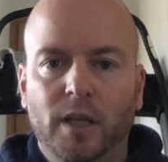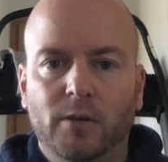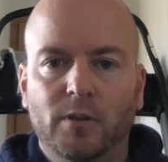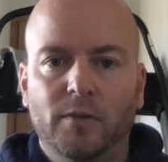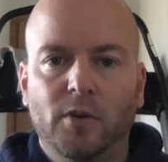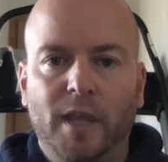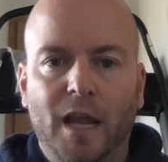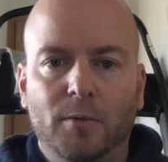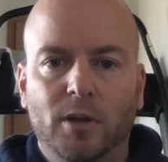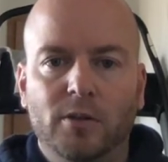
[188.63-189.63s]
with the
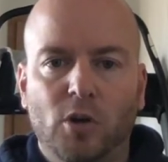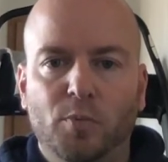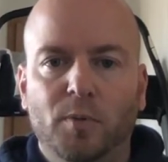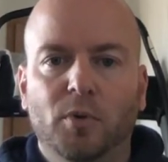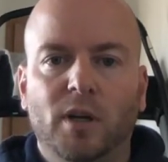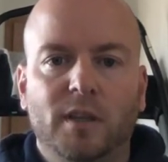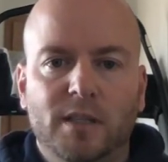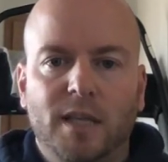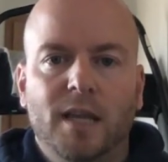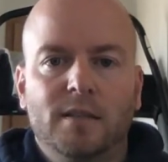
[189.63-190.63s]
vocabularies, open book. This
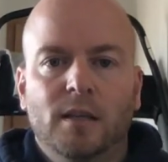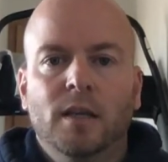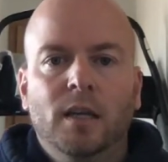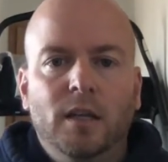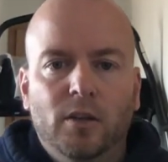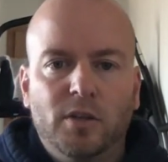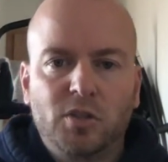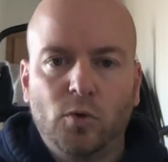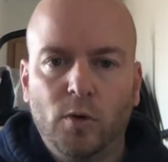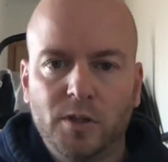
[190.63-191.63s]
case, the
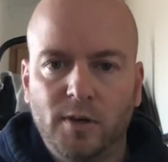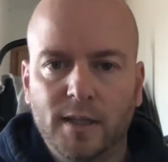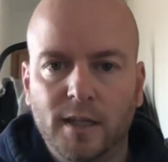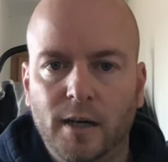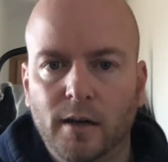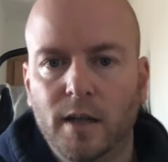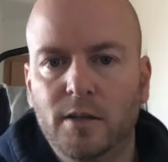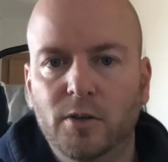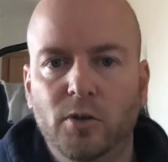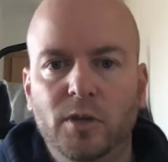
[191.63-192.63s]
story's right there, and
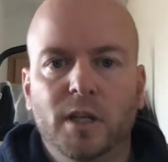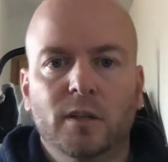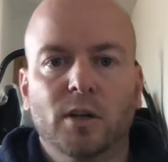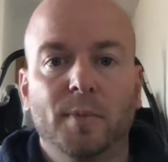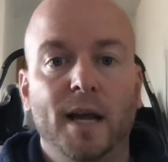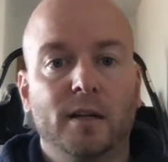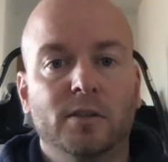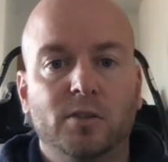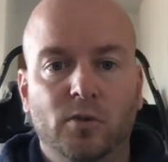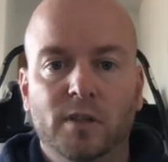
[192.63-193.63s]
you can look back in the
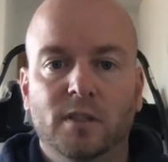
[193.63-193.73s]
stories.